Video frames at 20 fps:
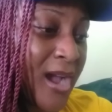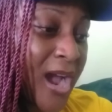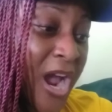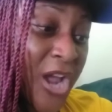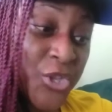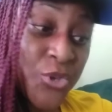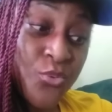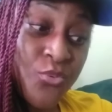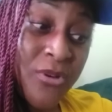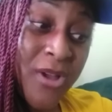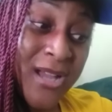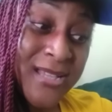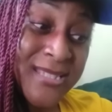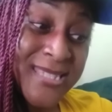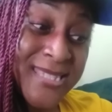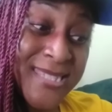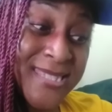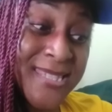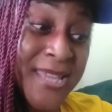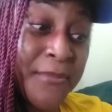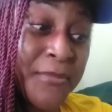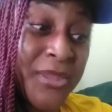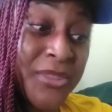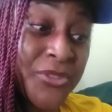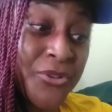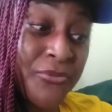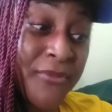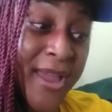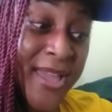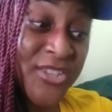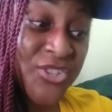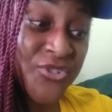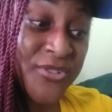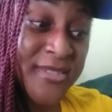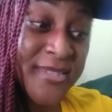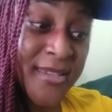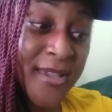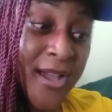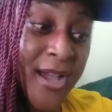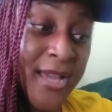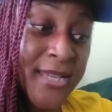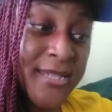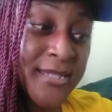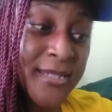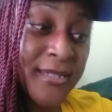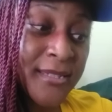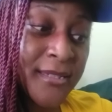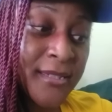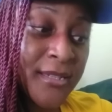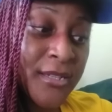Are you condemning the righteous God?